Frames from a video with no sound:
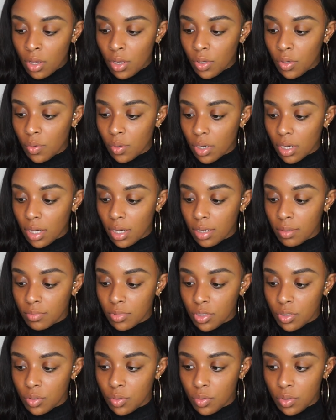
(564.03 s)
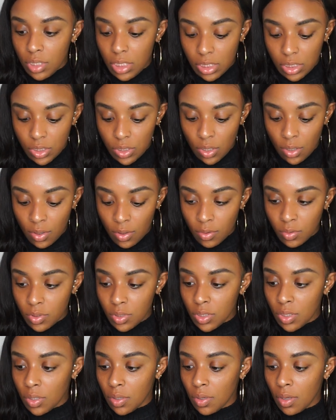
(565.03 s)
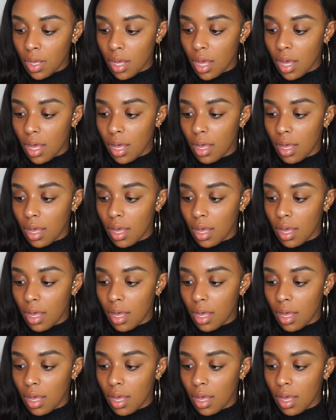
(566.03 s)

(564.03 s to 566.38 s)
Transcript: you come to the total